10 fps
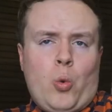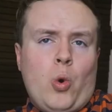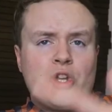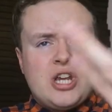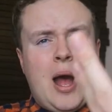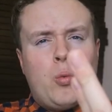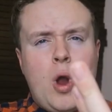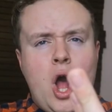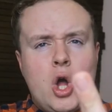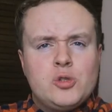Watch
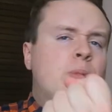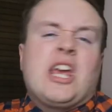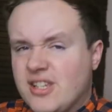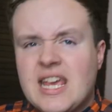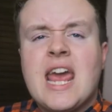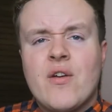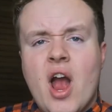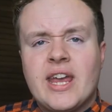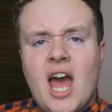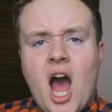out world, because
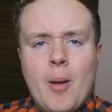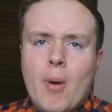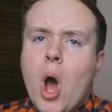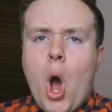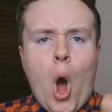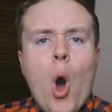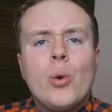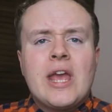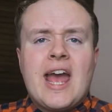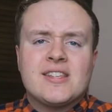here I come.
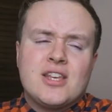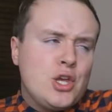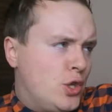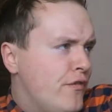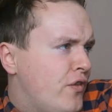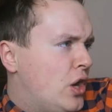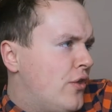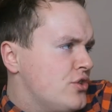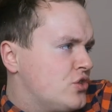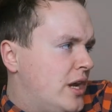Oh yes, you
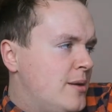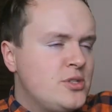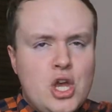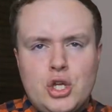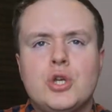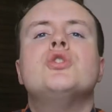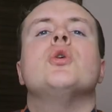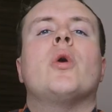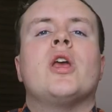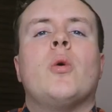follow those dreams, you
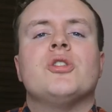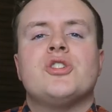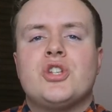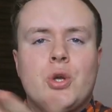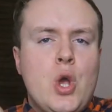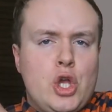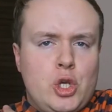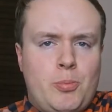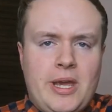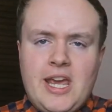do what you want to do,
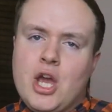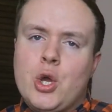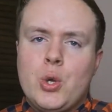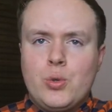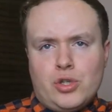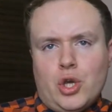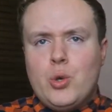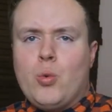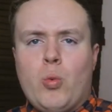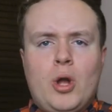you be who
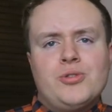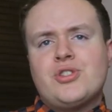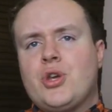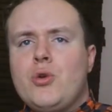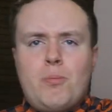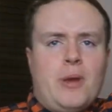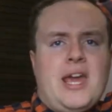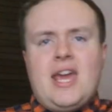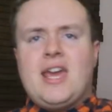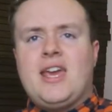you want to
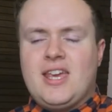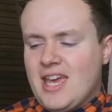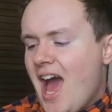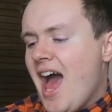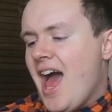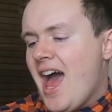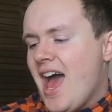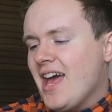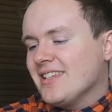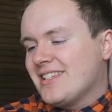be.
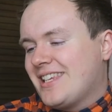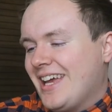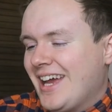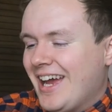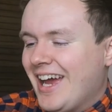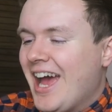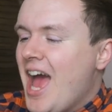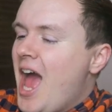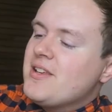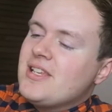Yes!
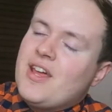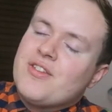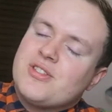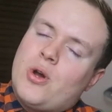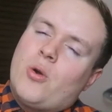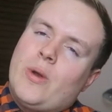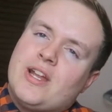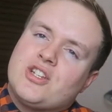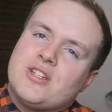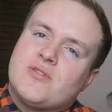And there's another song
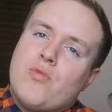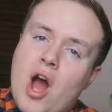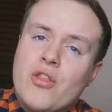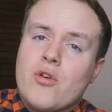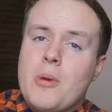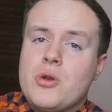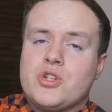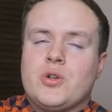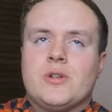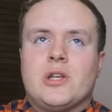which is rather
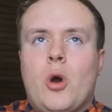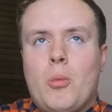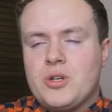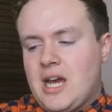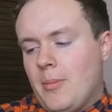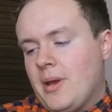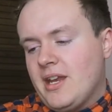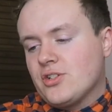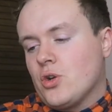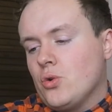emotional, it's a lot more
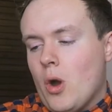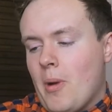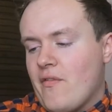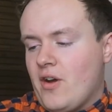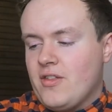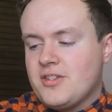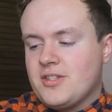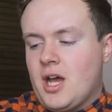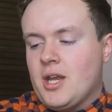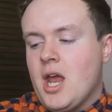downbeat, it's called Not My Father's
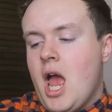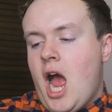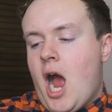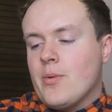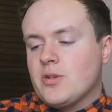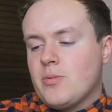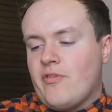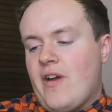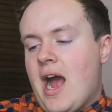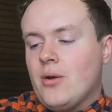Son. I was
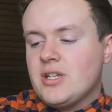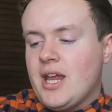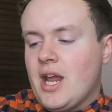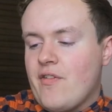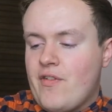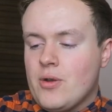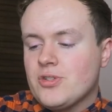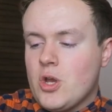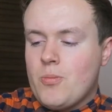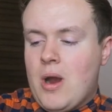profound and I
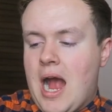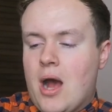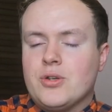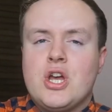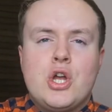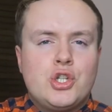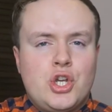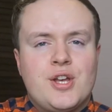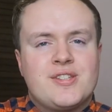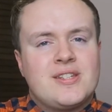felt so proud
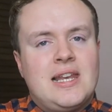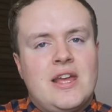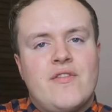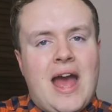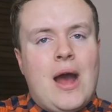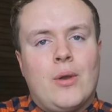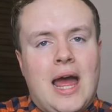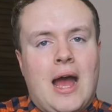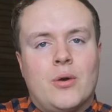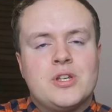just to live out
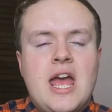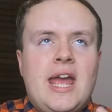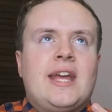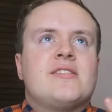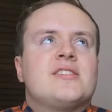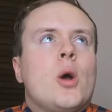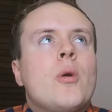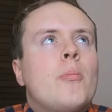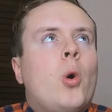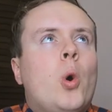loud. It's so
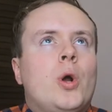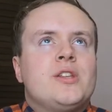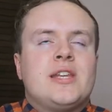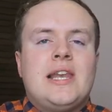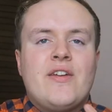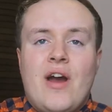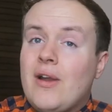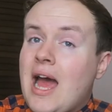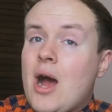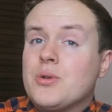important to live
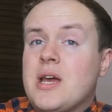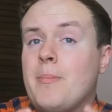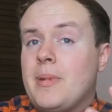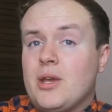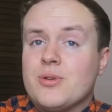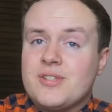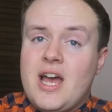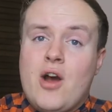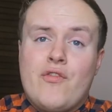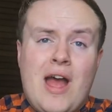out loud and be
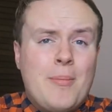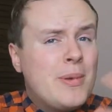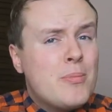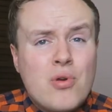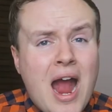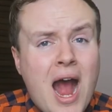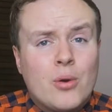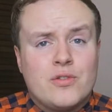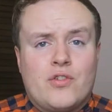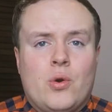yourself and be
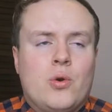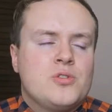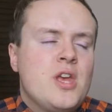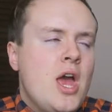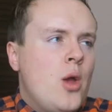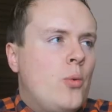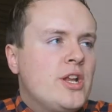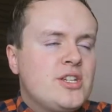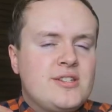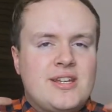proud, of course,
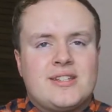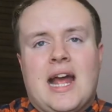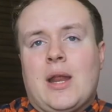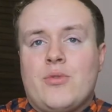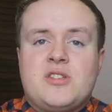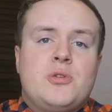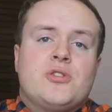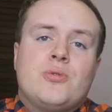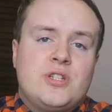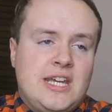which is exactly what this
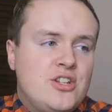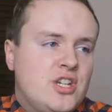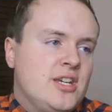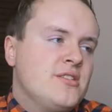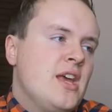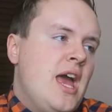musical teaches.